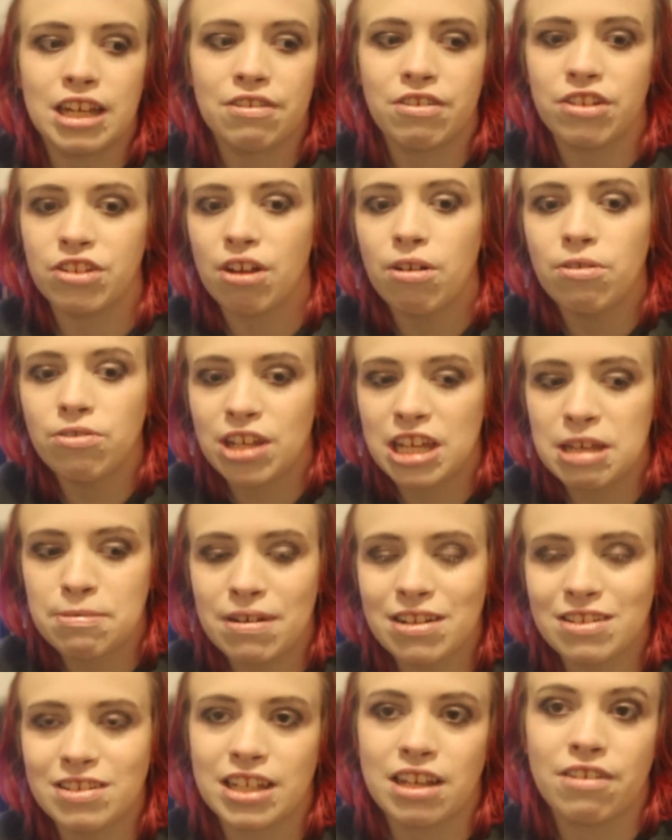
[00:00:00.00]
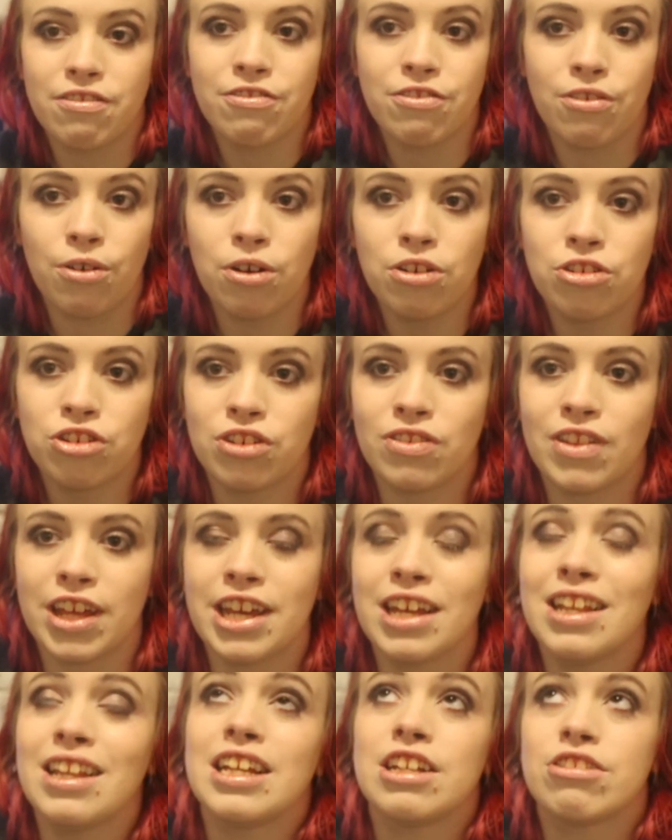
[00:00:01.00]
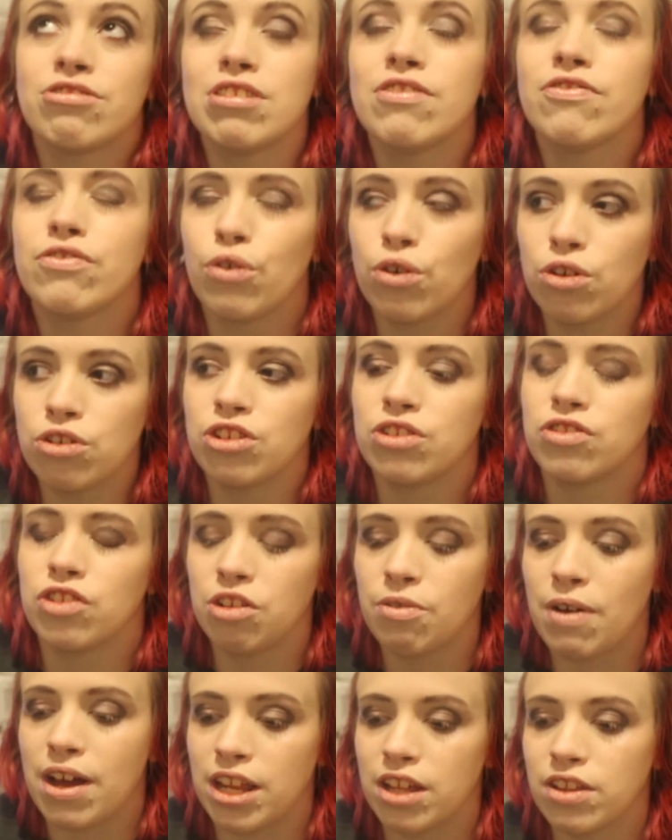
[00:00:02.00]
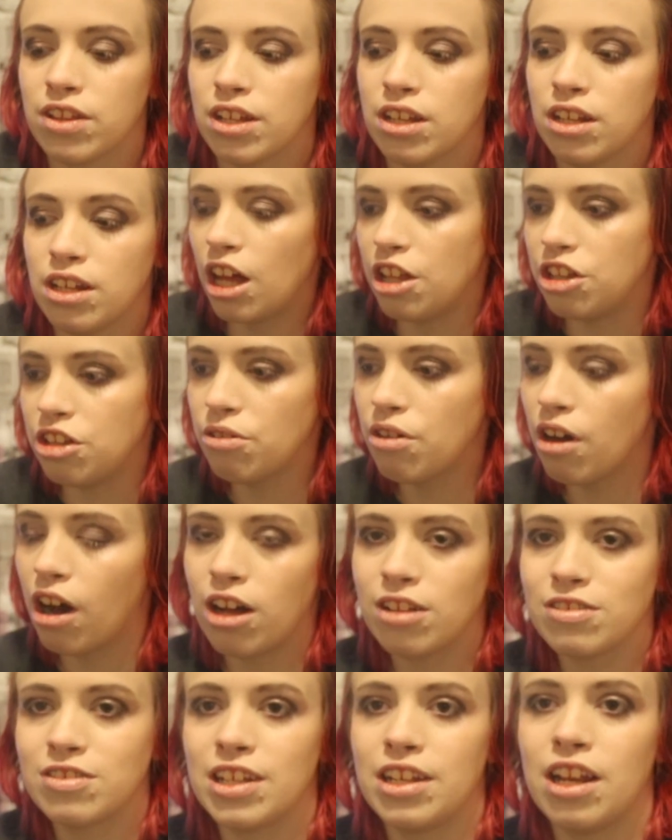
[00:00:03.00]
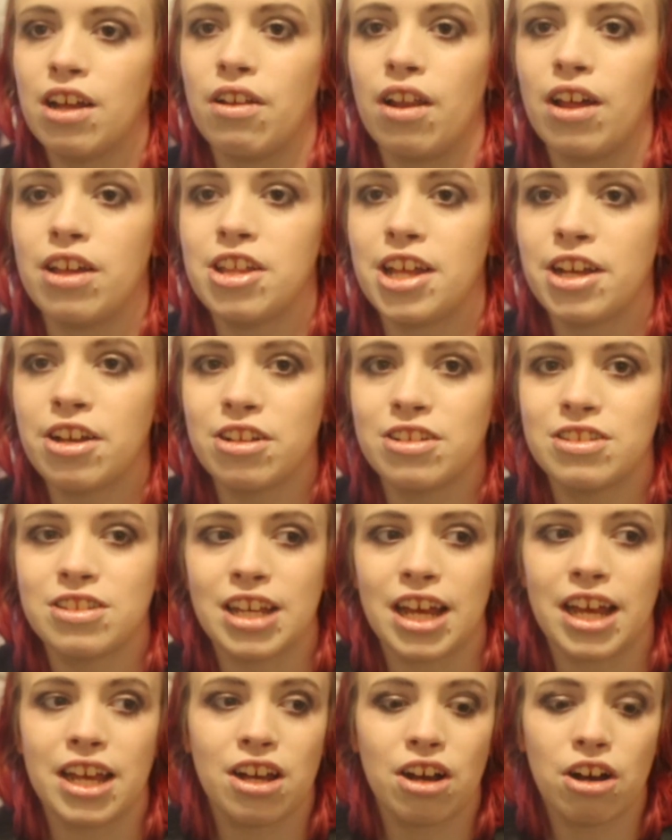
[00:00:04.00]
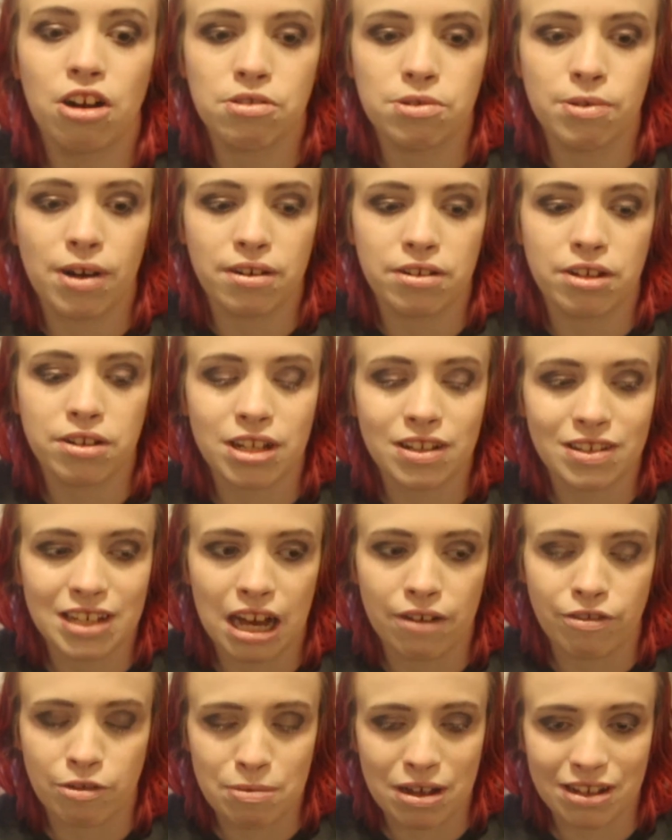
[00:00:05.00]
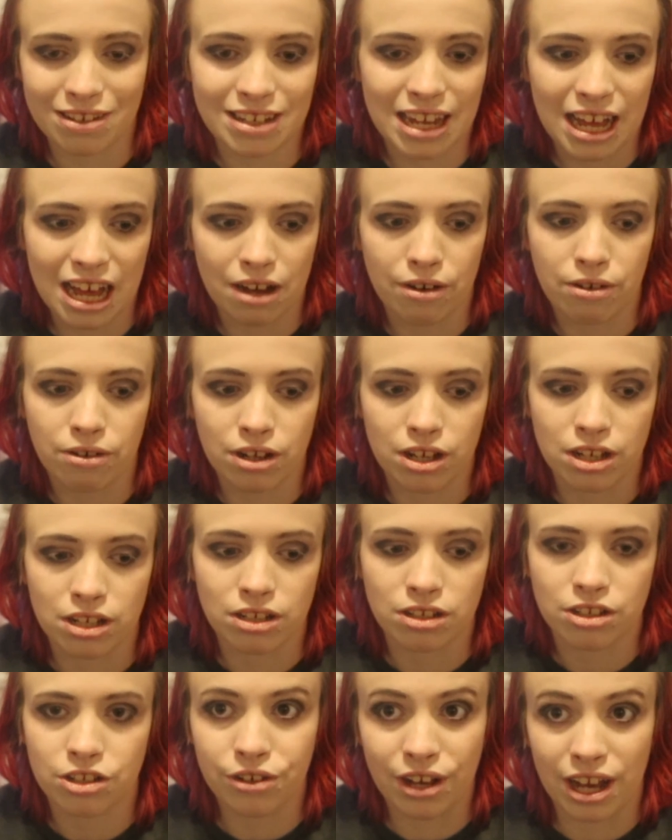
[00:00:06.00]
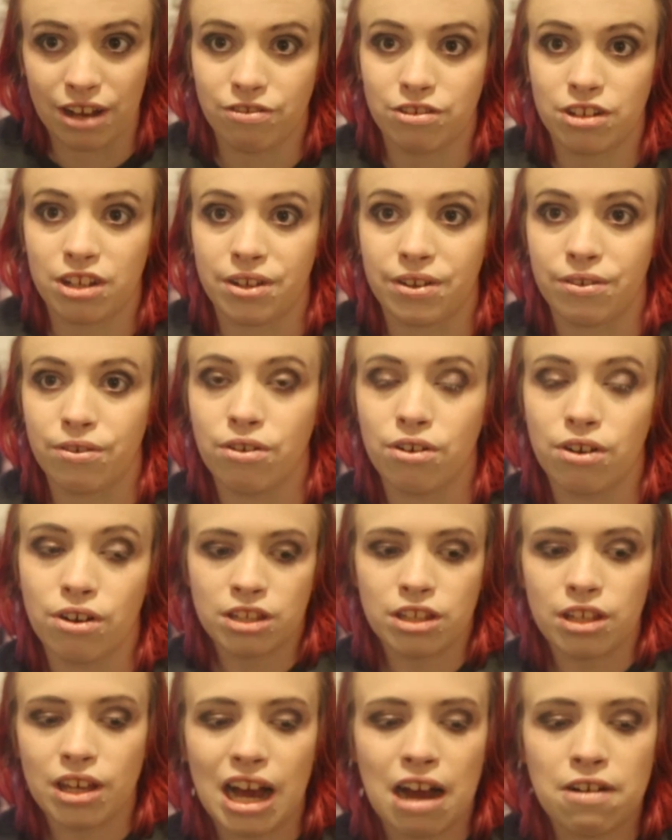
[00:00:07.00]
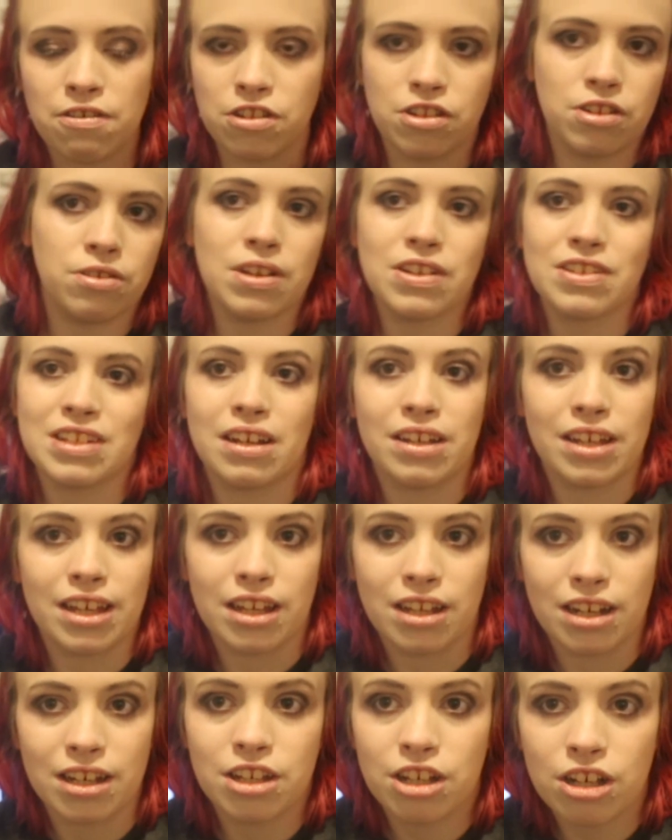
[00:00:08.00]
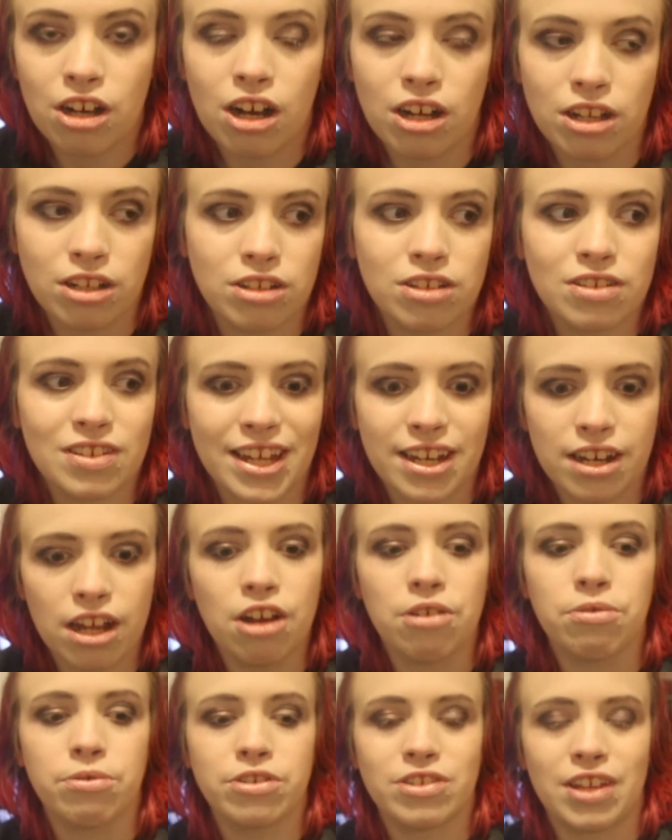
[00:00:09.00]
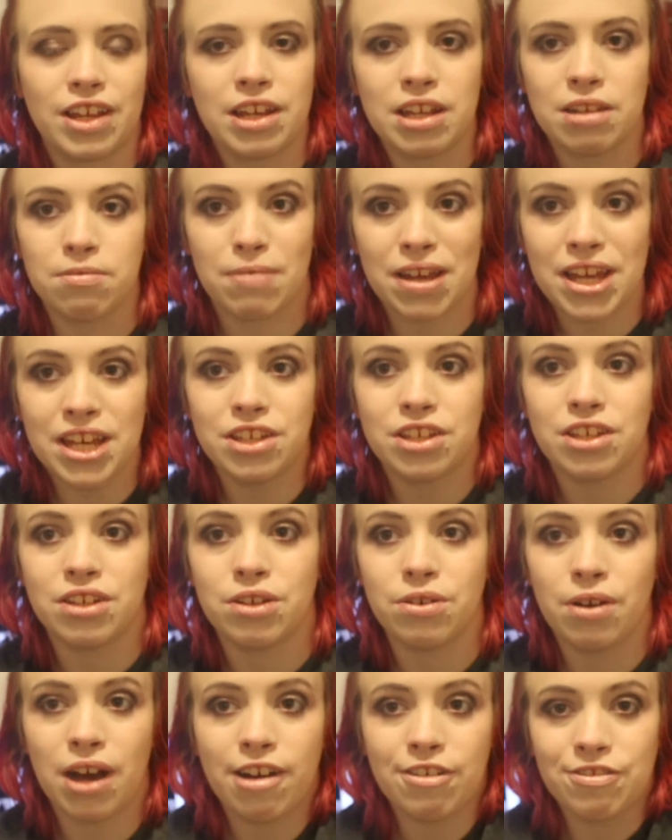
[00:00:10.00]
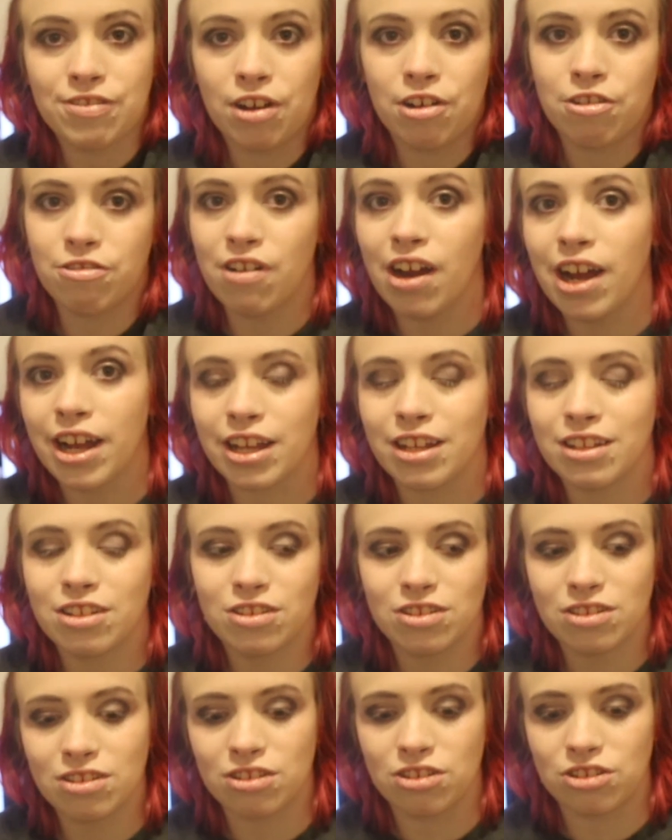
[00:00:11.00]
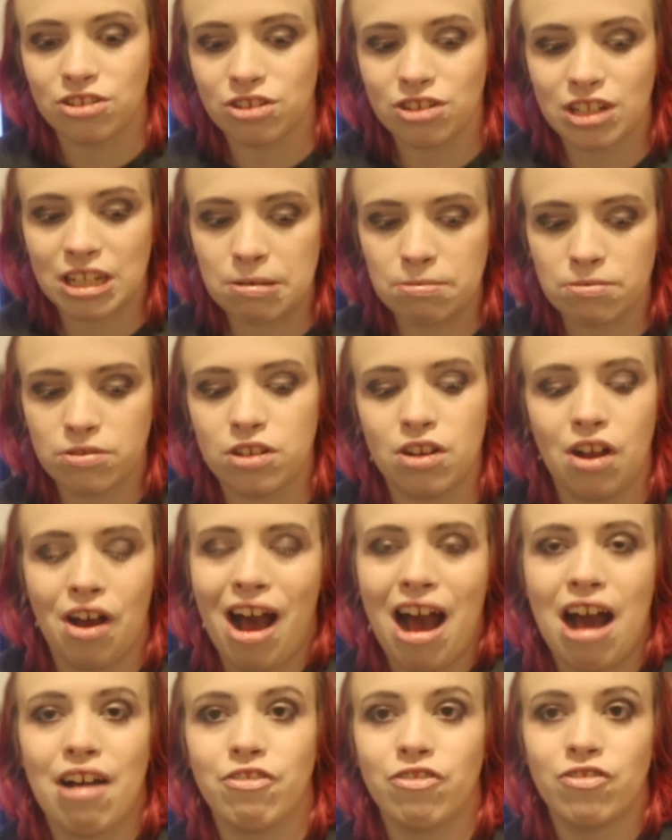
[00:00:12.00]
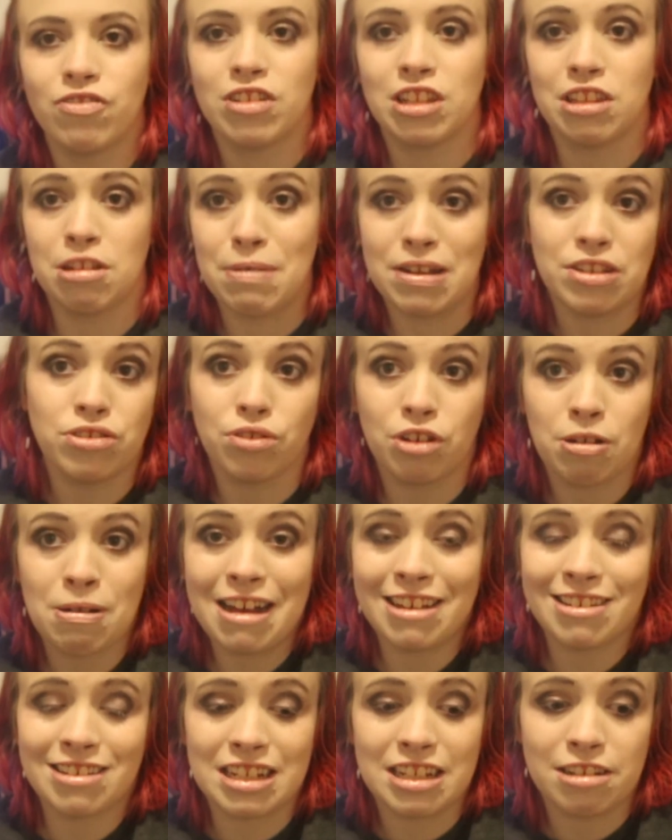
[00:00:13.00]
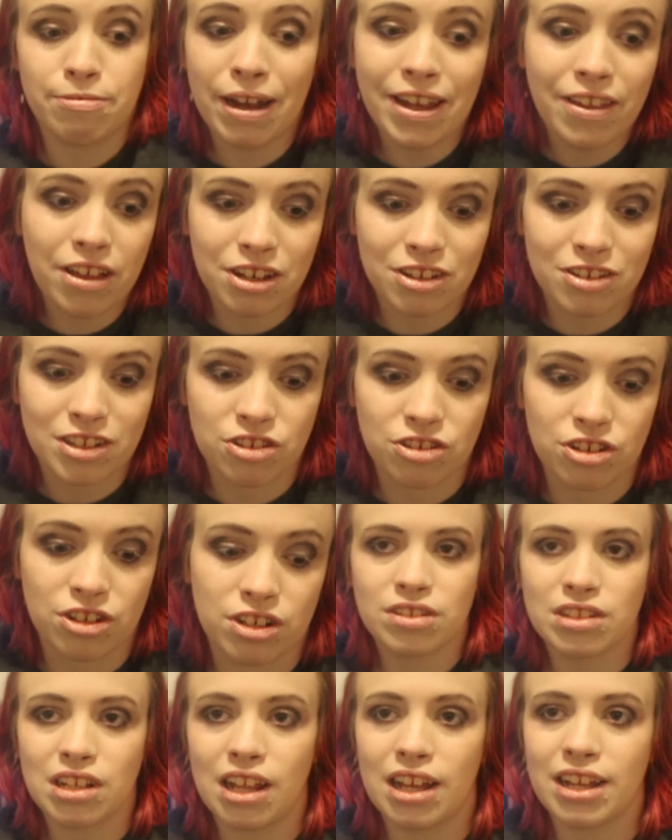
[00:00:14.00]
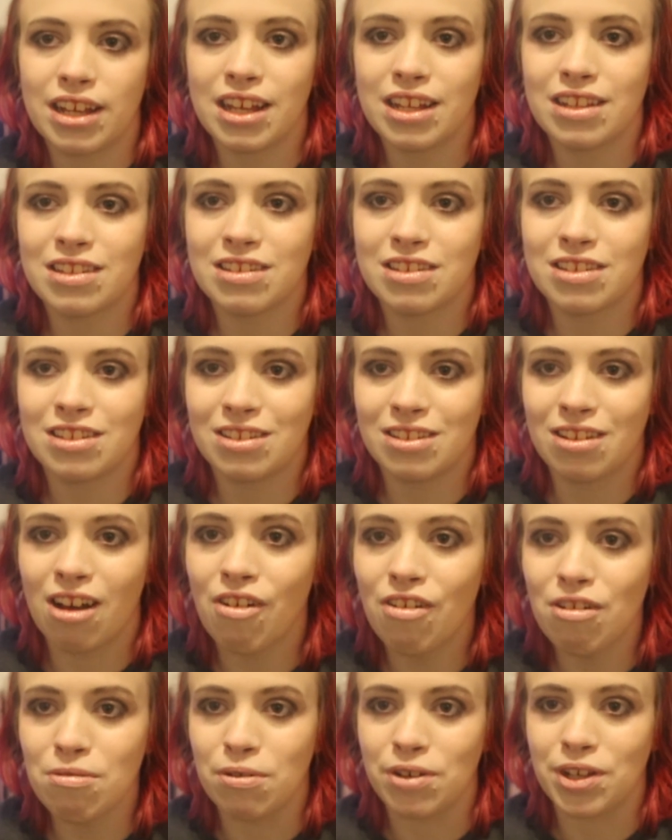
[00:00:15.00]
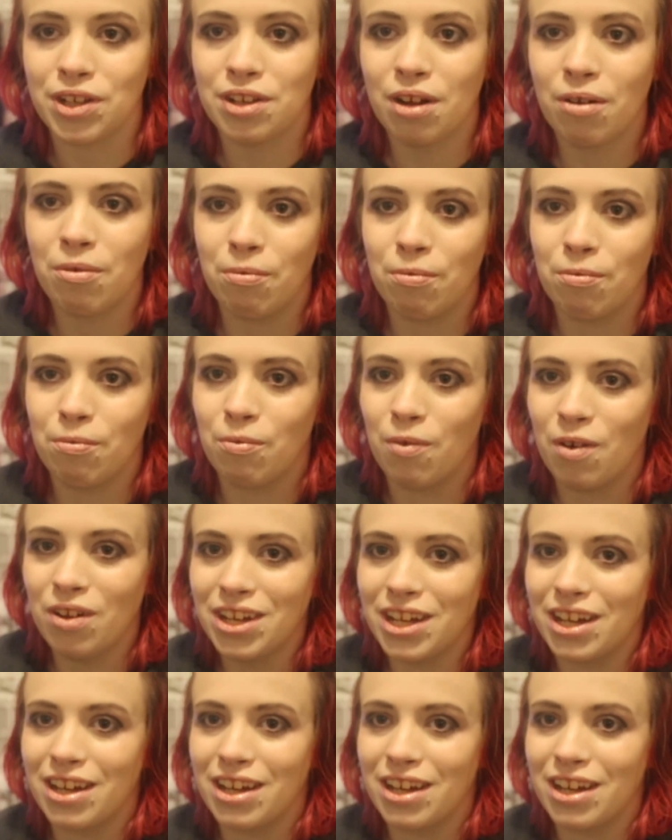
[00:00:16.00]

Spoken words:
If you don't take your meds, they can force you. They can literally force you to do anything, and you can't say no. Like, they could say, oh, well, you need to have your meds now, and you have to, or you have to do this now, and you can't say no, because they can make you. You have no rights, because you're deemed to not have the mental capacity to make that decision. But, like, it's horrible. You don't want